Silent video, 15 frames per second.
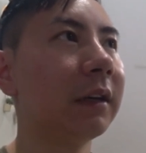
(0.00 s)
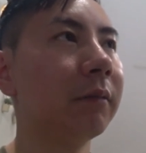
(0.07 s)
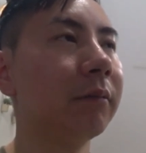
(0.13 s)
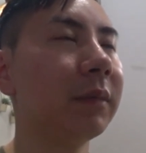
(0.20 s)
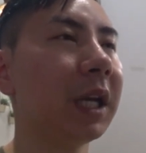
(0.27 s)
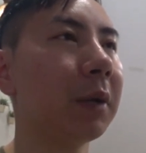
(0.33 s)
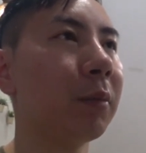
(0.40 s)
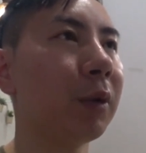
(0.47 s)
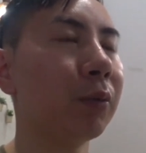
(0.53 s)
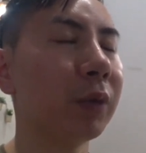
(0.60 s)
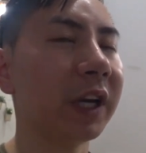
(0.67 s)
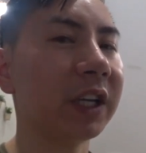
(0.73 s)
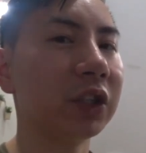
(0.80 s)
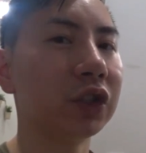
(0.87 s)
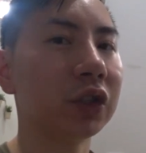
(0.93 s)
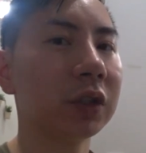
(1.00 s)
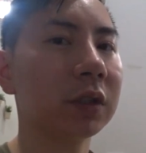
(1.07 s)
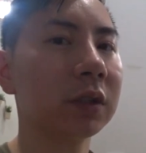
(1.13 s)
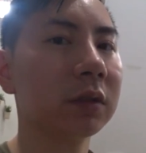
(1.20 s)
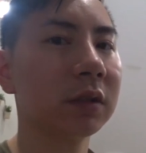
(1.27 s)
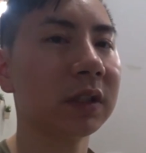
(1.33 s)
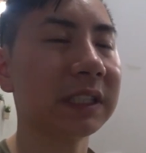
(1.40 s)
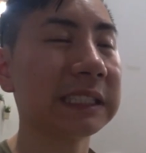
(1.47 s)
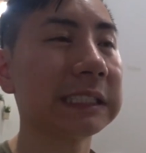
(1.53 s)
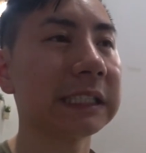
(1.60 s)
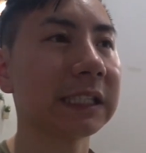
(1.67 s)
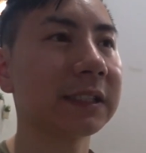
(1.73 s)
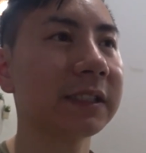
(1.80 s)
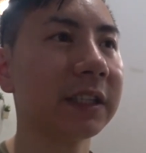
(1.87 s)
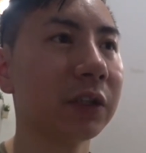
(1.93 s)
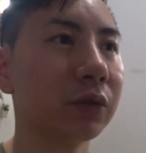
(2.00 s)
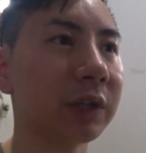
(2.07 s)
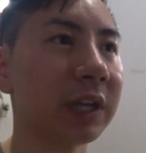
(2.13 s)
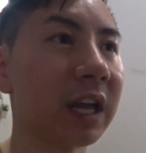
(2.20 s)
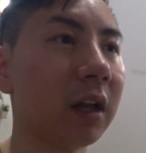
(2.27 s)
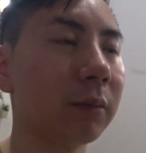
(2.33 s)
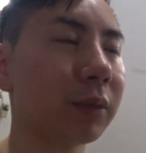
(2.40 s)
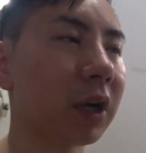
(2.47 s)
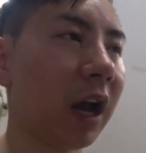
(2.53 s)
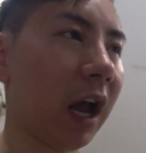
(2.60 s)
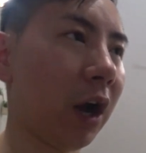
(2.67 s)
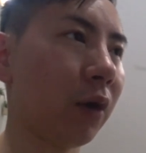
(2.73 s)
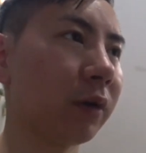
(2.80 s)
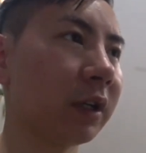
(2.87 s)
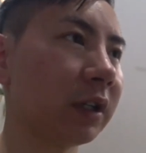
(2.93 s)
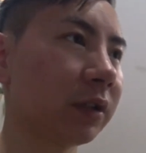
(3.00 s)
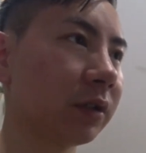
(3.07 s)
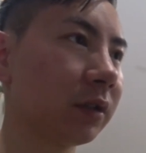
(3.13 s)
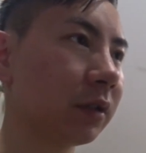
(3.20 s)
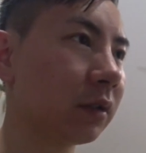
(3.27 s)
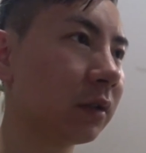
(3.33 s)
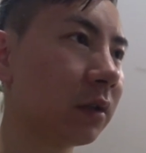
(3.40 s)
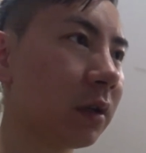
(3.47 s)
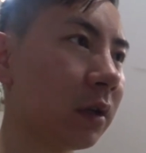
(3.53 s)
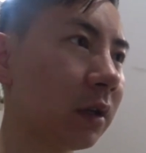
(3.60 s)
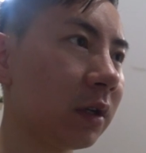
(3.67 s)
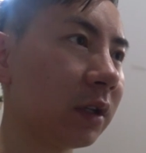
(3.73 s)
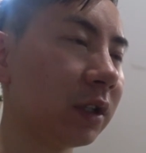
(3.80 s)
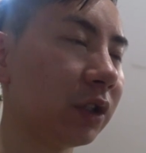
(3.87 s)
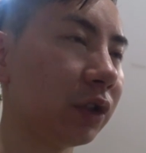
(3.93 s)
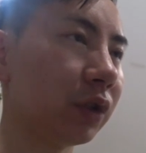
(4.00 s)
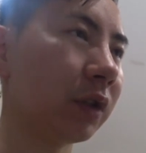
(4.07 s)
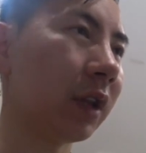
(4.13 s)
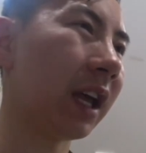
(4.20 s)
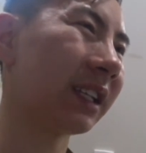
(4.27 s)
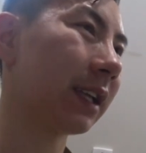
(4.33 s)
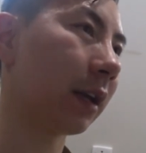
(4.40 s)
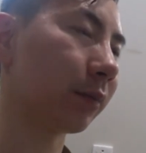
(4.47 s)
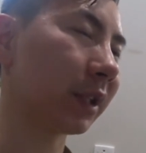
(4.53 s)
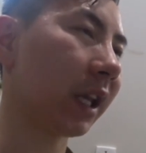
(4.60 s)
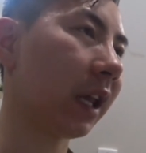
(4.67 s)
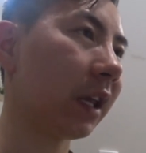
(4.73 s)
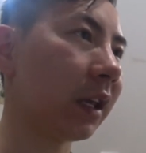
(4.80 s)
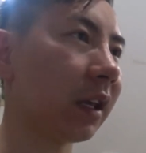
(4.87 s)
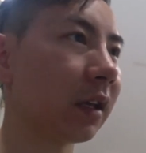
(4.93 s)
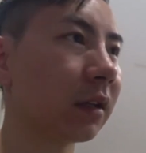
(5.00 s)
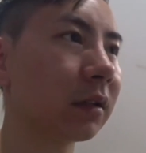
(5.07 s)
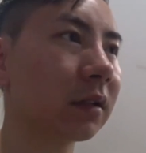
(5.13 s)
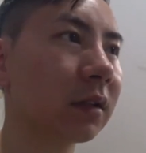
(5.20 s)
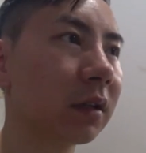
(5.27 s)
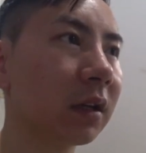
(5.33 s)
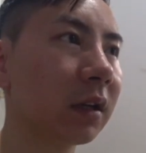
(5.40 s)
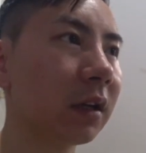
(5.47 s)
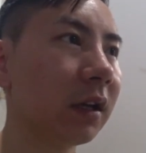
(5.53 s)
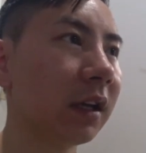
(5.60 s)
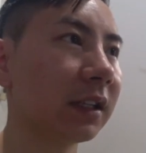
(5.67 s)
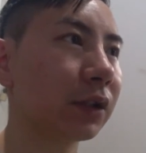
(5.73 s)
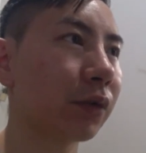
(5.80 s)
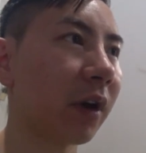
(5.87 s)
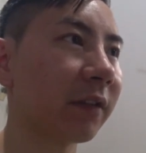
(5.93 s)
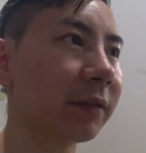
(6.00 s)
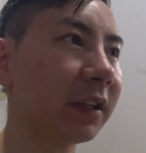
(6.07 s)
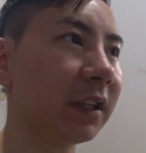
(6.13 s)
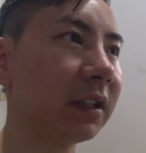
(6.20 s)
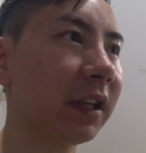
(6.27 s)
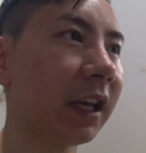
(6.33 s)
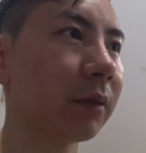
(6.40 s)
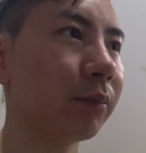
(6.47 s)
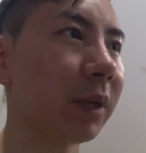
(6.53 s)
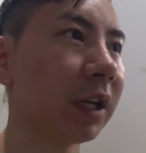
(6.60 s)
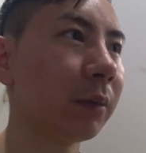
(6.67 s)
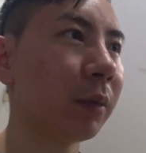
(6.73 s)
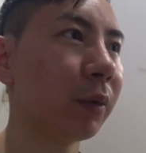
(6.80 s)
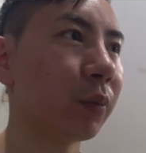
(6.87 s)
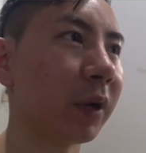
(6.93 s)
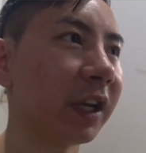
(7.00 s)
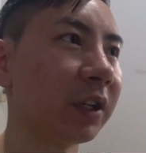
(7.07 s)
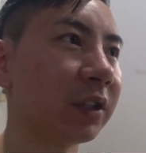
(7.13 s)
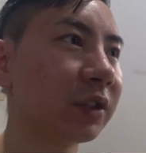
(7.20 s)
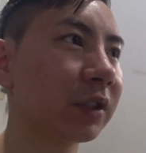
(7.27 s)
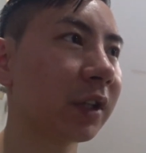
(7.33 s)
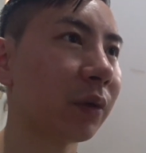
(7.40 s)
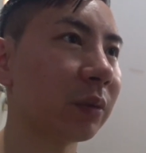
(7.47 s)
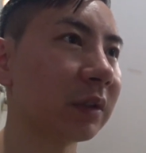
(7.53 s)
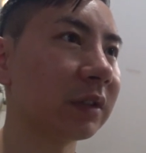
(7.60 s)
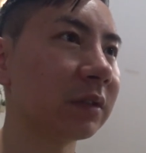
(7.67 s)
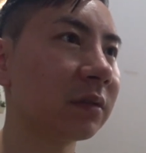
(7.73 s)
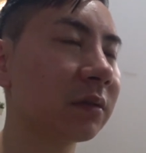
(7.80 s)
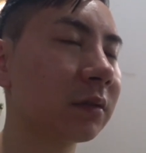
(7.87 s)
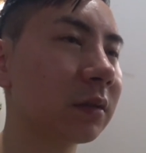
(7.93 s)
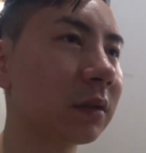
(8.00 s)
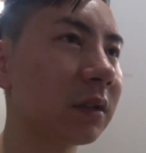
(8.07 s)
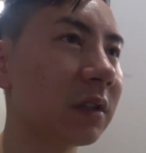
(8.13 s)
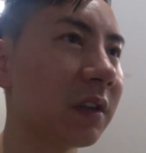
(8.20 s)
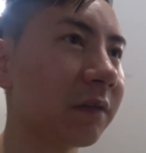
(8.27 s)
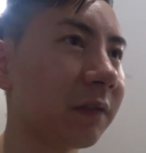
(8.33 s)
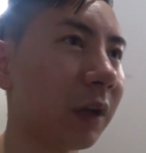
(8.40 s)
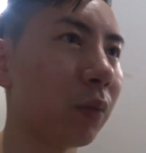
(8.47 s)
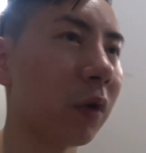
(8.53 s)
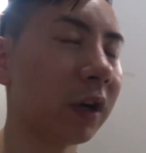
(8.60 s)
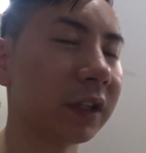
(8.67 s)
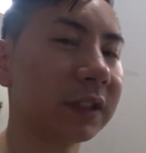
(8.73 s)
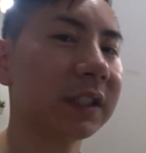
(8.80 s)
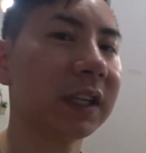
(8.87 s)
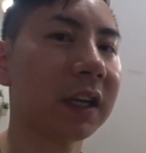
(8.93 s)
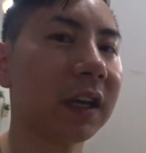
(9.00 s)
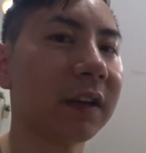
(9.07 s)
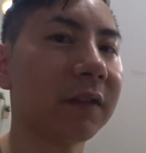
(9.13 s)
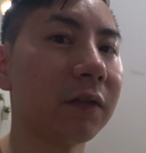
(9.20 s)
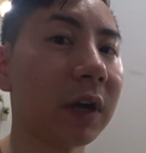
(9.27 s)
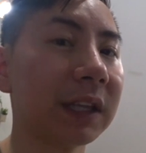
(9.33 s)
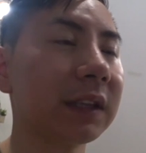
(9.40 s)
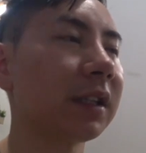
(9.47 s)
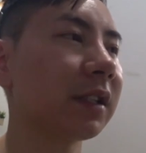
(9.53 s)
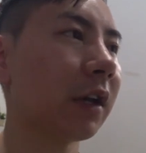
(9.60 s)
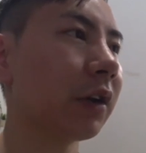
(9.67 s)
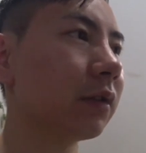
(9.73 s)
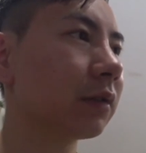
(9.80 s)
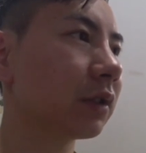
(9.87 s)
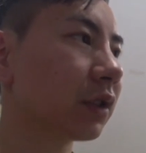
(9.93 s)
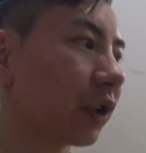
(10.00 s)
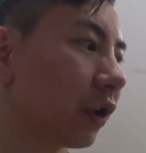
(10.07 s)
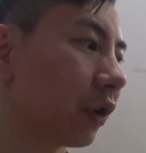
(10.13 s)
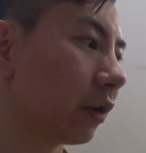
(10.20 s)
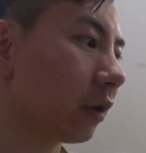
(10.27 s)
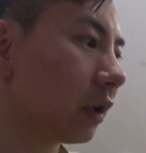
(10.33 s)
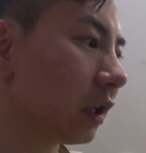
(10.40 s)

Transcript: Minimum wage is 16 real per hour. You do that times 8. It's roughly like minimum wage someone, if they wanted to kind of rent this out. So